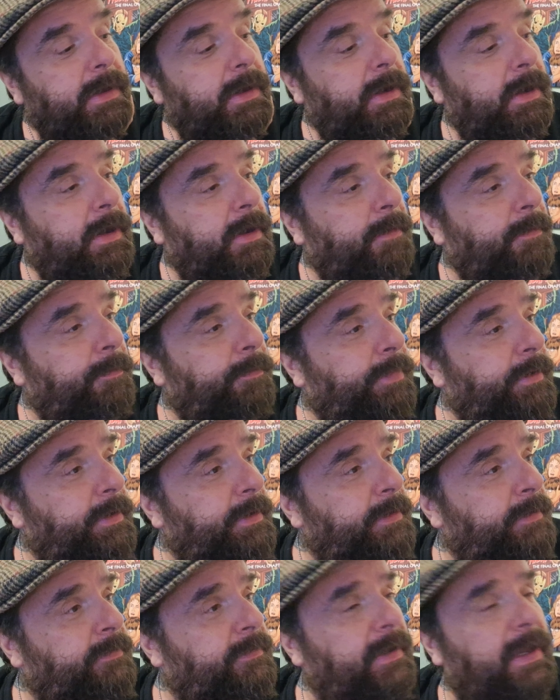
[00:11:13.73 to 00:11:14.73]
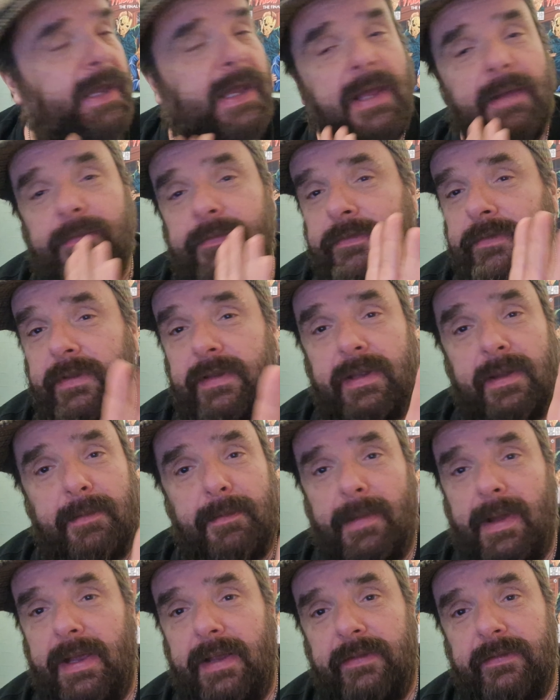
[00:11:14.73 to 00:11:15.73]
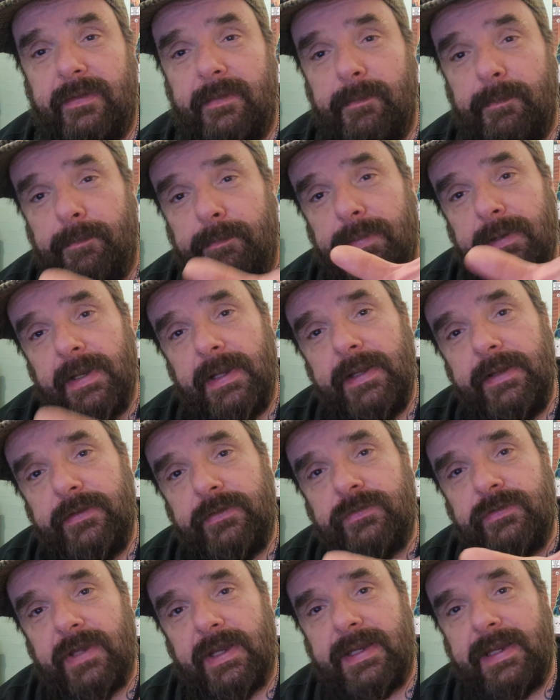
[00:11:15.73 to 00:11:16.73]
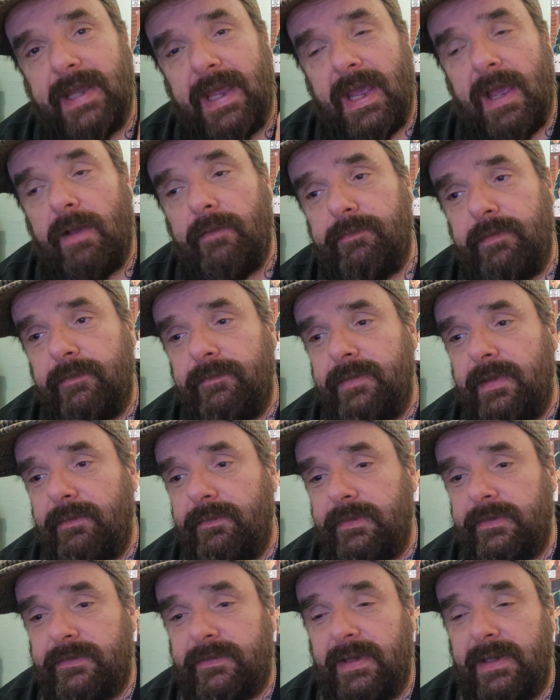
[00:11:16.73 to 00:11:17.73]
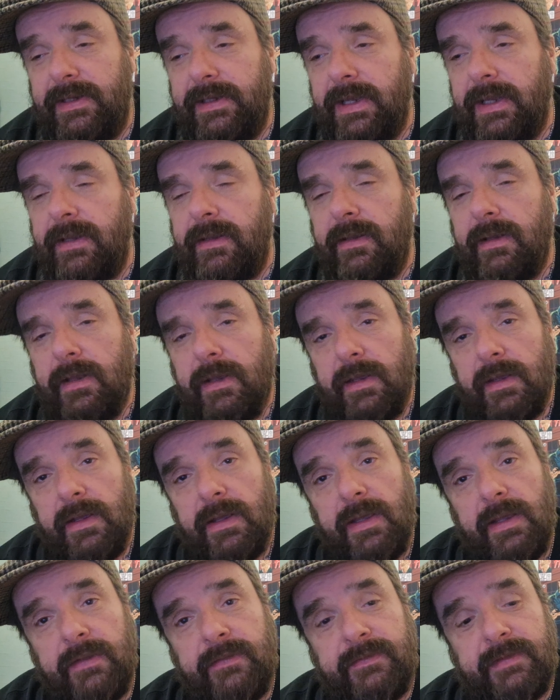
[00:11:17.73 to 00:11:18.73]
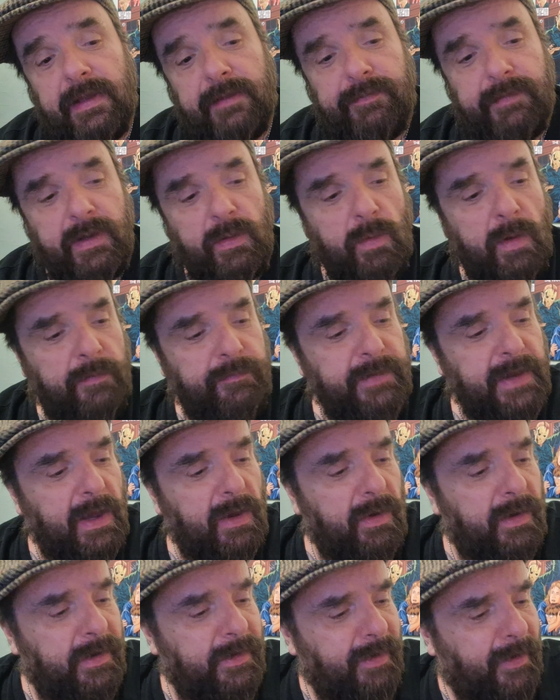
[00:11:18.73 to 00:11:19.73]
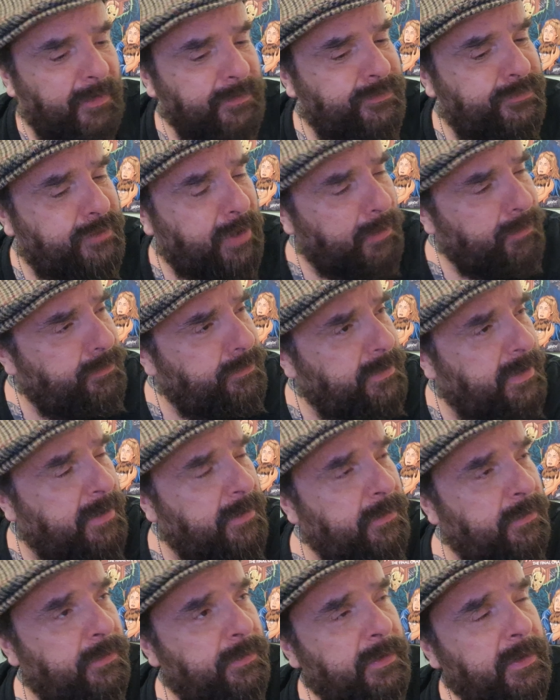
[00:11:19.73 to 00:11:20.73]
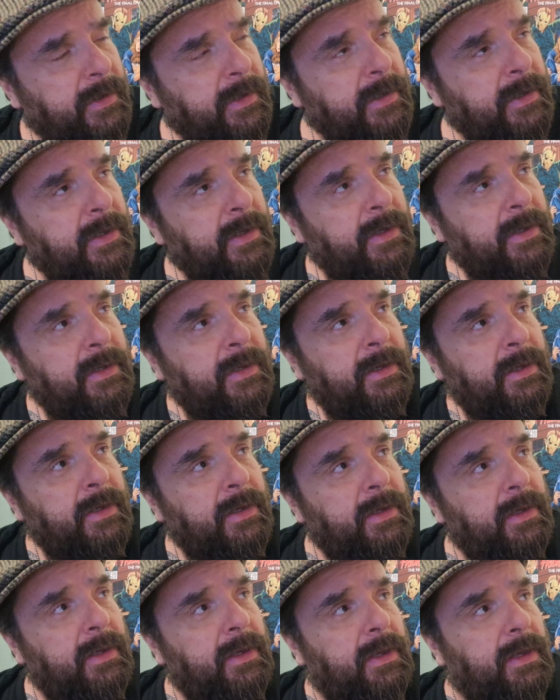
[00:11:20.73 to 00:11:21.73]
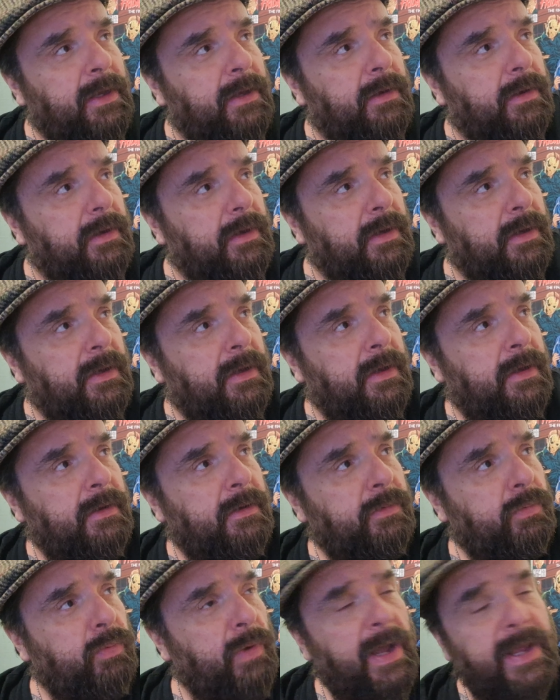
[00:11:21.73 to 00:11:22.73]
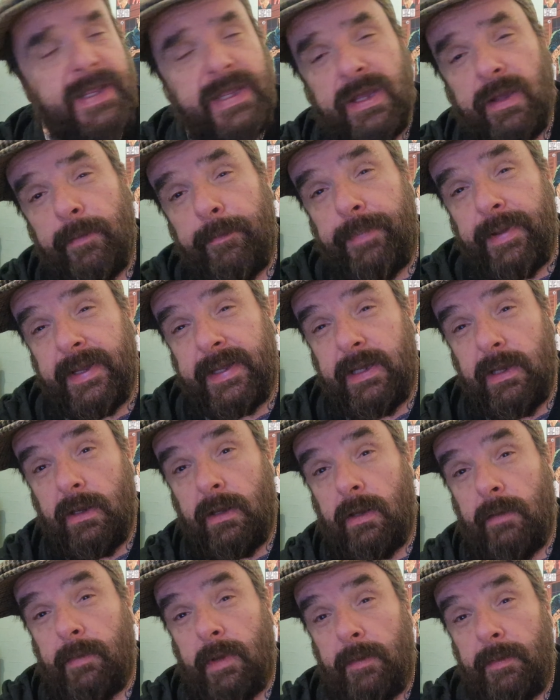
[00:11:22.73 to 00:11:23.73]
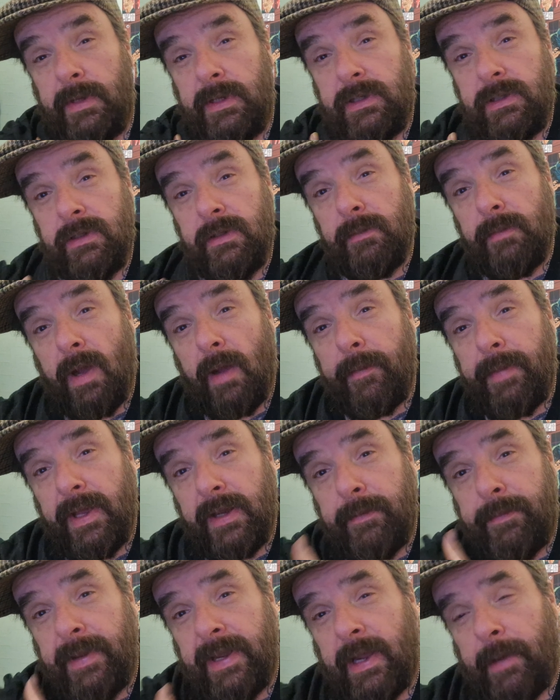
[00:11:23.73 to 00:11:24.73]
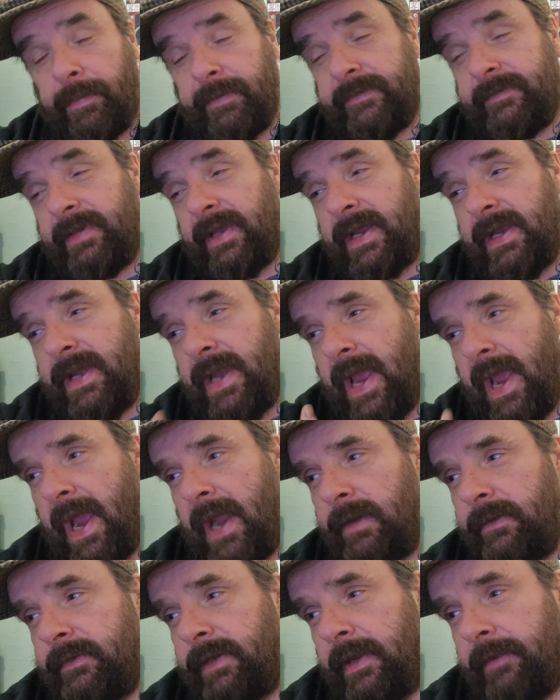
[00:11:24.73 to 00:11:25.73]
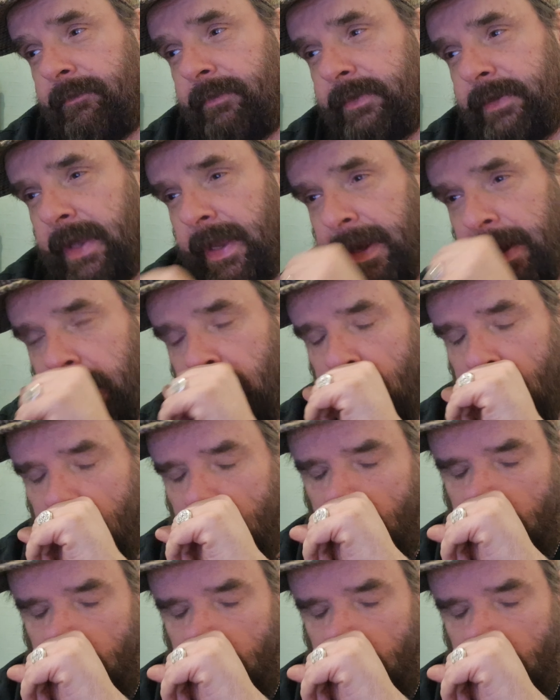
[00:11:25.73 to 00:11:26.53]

Um, but it's absolutely amazing. Please check it out if you've never seen it. It's definitely worth. Now, I, I don't know uh, where you can pick it up. I mean, you might be able to pick up a second-hand DVD